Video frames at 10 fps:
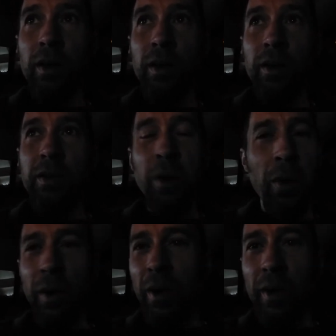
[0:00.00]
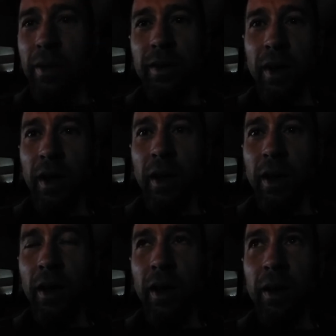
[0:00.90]
scoring all the
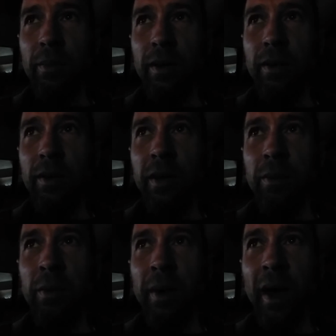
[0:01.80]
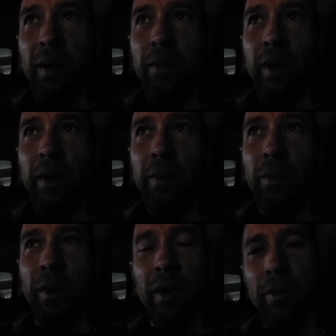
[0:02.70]
time and you could be mad at me but
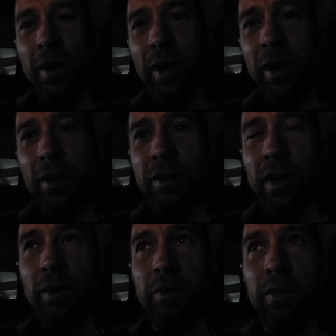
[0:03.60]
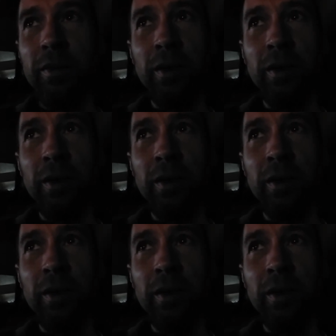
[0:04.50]
we're going to win instead of